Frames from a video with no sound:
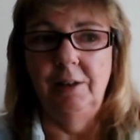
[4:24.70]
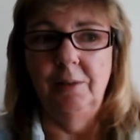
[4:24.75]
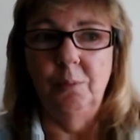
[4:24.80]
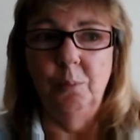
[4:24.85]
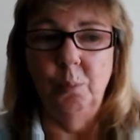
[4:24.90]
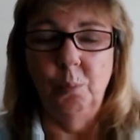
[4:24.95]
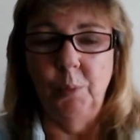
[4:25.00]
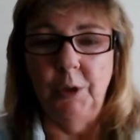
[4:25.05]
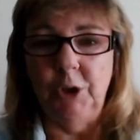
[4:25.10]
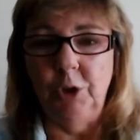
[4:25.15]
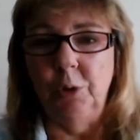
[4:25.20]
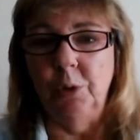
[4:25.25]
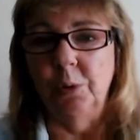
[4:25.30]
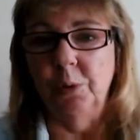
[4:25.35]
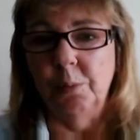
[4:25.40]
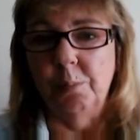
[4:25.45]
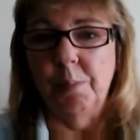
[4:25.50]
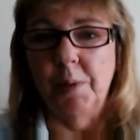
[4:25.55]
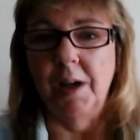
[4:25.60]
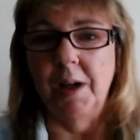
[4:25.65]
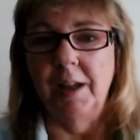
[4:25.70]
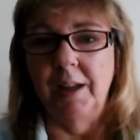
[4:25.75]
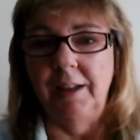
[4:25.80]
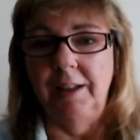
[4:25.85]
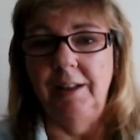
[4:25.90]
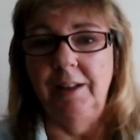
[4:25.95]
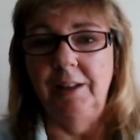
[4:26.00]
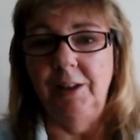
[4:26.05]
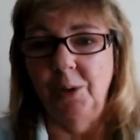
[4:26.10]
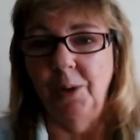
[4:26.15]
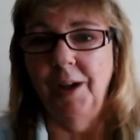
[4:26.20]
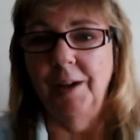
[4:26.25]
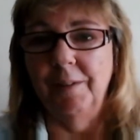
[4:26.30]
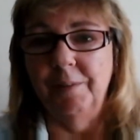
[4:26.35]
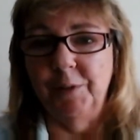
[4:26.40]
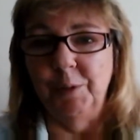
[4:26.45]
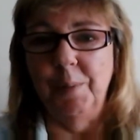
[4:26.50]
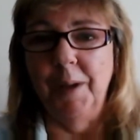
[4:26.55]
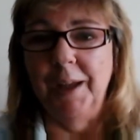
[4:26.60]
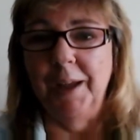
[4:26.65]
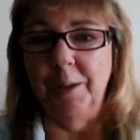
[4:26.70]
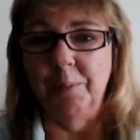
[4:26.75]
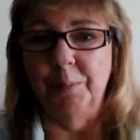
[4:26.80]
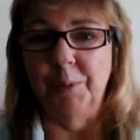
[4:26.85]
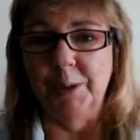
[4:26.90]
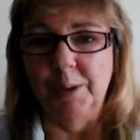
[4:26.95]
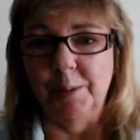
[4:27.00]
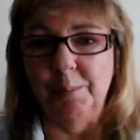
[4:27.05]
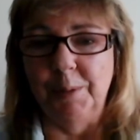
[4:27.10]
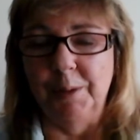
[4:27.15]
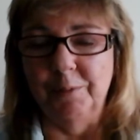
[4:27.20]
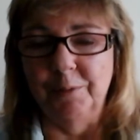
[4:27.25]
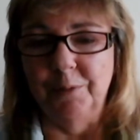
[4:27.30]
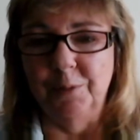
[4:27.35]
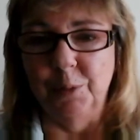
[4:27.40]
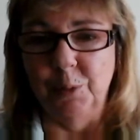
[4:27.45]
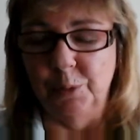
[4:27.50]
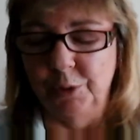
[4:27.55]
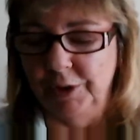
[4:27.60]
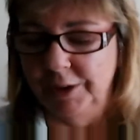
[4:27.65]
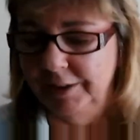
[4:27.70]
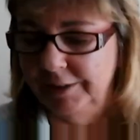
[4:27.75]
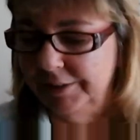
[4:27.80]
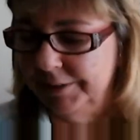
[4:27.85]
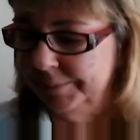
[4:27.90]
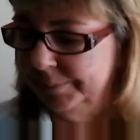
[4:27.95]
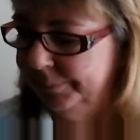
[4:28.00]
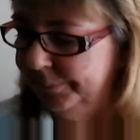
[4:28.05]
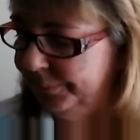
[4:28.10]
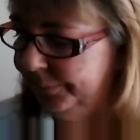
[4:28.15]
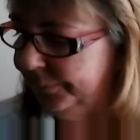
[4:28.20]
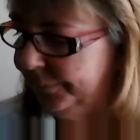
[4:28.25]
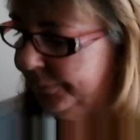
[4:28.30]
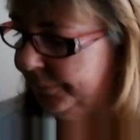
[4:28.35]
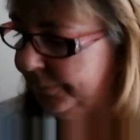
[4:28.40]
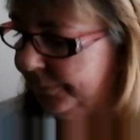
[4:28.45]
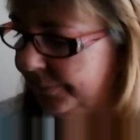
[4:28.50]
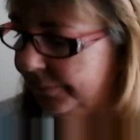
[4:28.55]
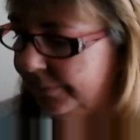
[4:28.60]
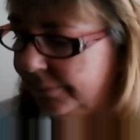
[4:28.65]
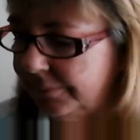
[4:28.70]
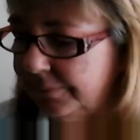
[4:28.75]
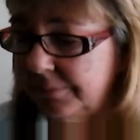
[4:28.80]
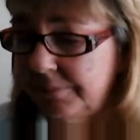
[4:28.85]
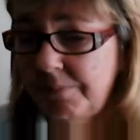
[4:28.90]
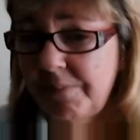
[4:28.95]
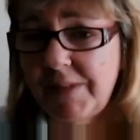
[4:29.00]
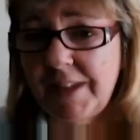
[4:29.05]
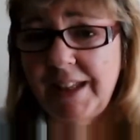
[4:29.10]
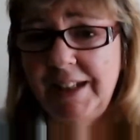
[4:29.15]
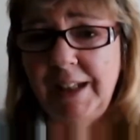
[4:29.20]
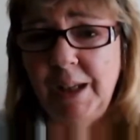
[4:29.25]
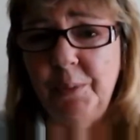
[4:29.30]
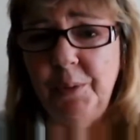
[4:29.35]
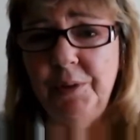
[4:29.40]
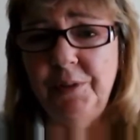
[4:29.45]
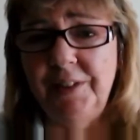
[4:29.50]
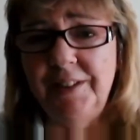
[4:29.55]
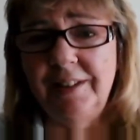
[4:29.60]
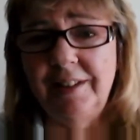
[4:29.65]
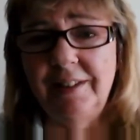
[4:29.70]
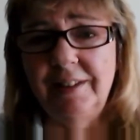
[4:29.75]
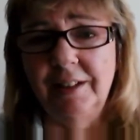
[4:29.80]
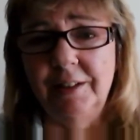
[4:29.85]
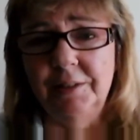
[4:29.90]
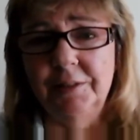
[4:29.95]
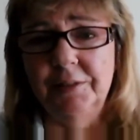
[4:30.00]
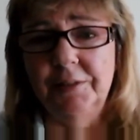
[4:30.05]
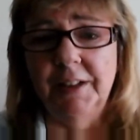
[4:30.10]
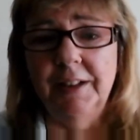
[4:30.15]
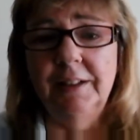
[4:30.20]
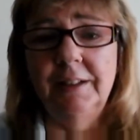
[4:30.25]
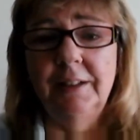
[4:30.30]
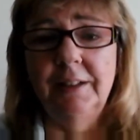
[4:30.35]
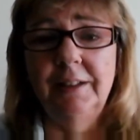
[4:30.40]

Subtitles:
when you go to buy you have to pay a premium for it. Now if it's silver,